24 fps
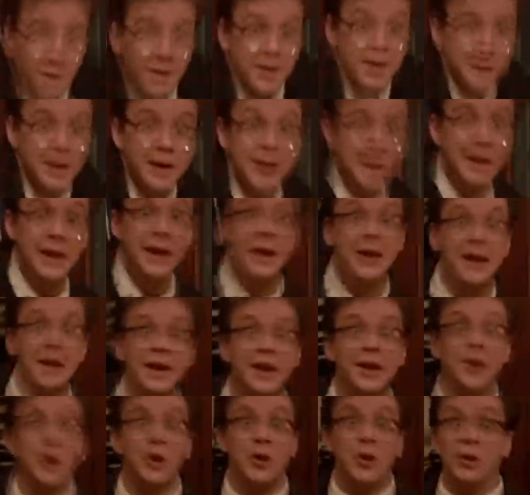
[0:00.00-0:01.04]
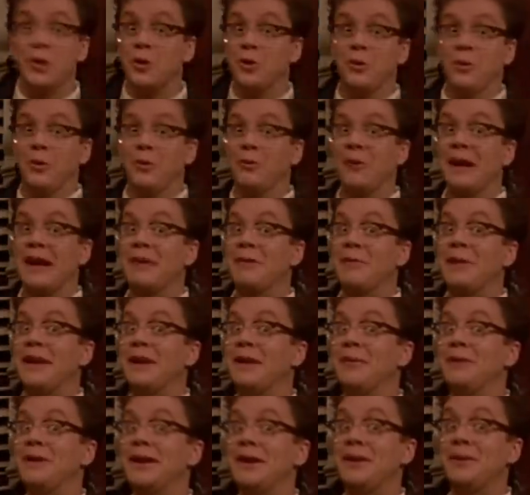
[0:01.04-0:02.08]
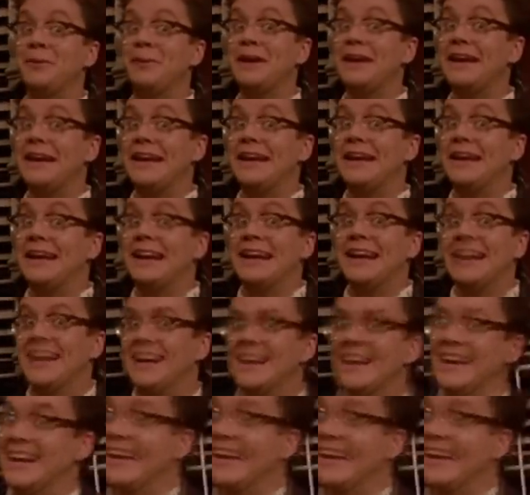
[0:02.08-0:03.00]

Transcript: Katz wrote the screenplay, so they have no one to blame but themselves.